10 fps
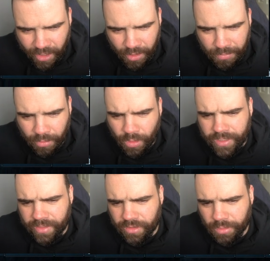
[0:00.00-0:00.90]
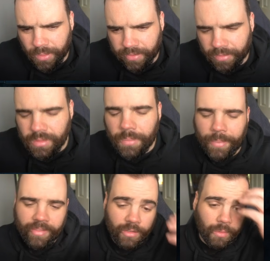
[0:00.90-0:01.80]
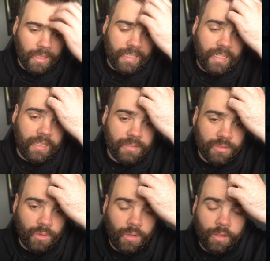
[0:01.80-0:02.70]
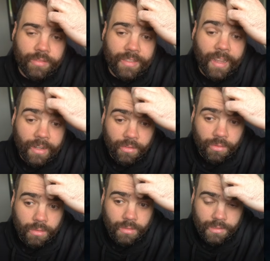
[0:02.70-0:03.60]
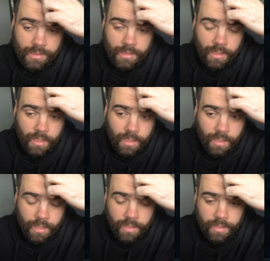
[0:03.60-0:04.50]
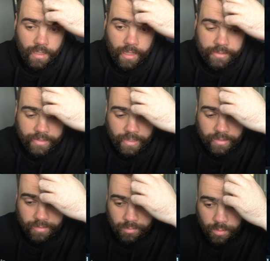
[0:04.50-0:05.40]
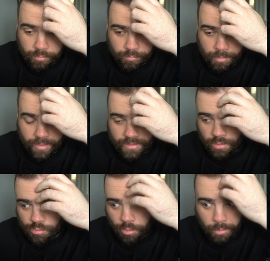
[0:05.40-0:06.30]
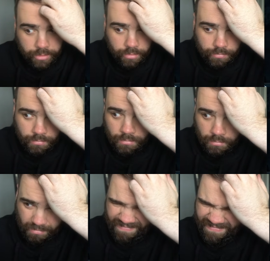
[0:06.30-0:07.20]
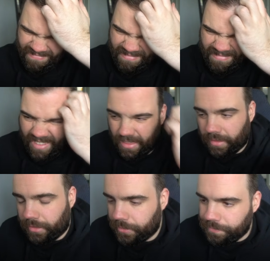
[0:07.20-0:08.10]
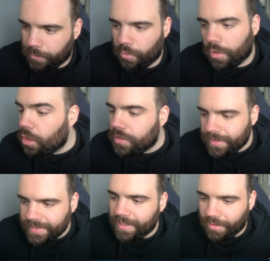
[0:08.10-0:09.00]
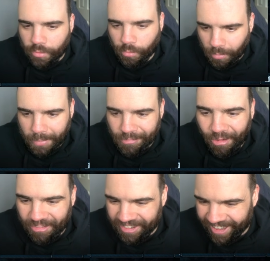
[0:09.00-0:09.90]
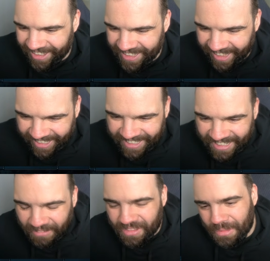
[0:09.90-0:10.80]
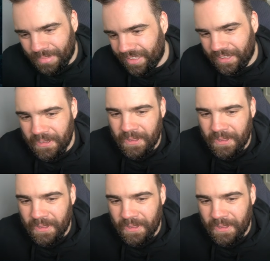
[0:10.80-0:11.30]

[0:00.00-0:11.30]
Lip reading: So all I need to do is I'm going to basically do a clean install of the dinosaurs, and then I'm going to replace the Troodon, I think. Because a lot of these dinosaurs will be wrong, like inevitably.